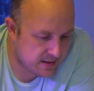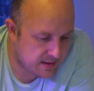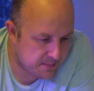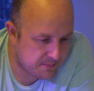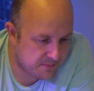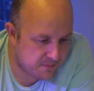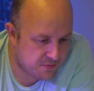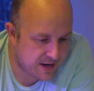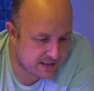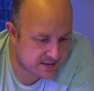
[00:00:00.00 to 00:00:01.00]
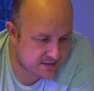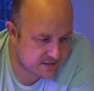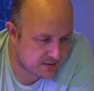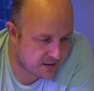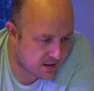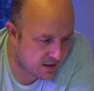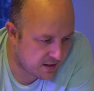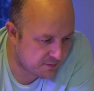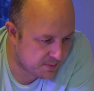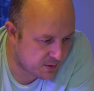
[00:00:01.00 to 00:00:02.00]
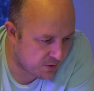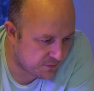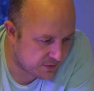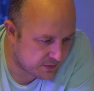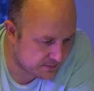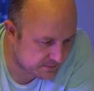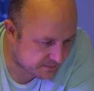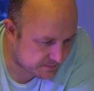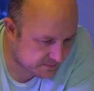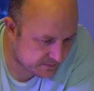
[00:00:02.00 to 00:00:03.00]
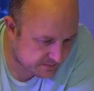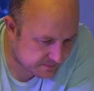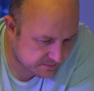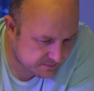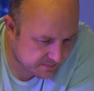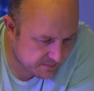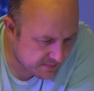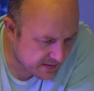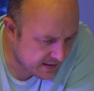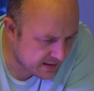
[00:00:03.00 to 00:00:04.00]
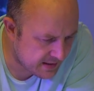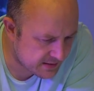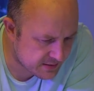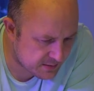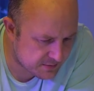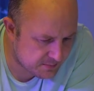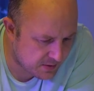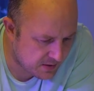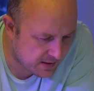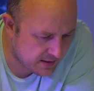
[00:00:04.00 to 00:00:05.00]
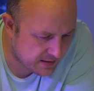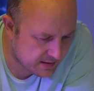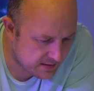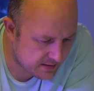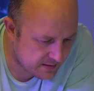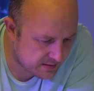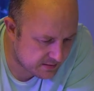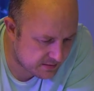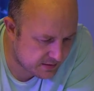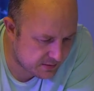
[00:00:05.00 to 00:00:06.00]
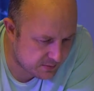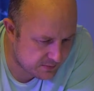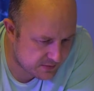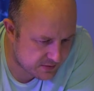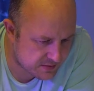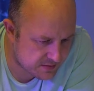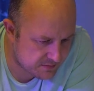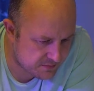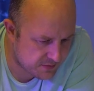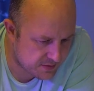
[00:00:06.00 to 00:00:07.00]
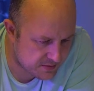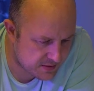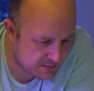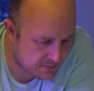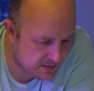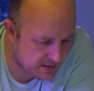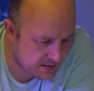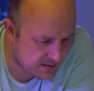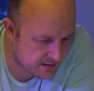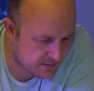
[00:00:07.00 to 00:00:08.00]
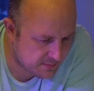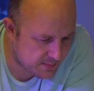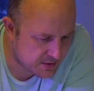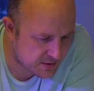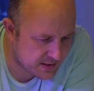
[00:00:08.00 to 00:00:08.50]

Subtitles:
rates that I've been offered in terms of my deal, if I just convert, check my information